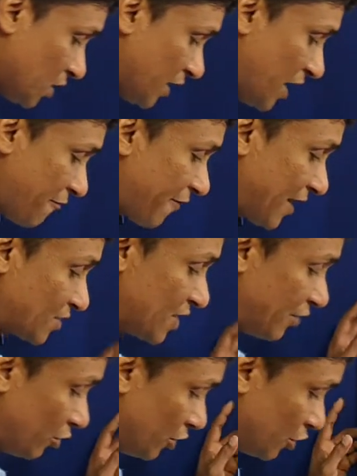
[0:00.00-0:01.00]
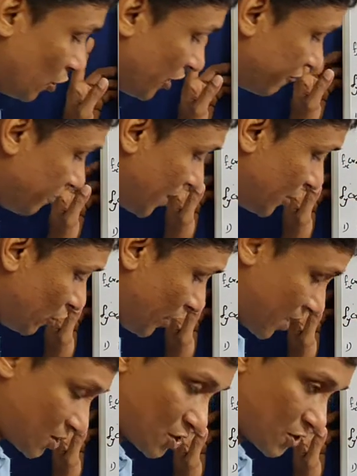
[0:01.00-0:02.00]
fx equal to dou f by dou
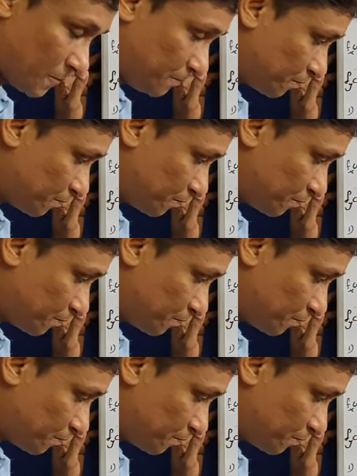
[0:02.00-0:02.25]
x.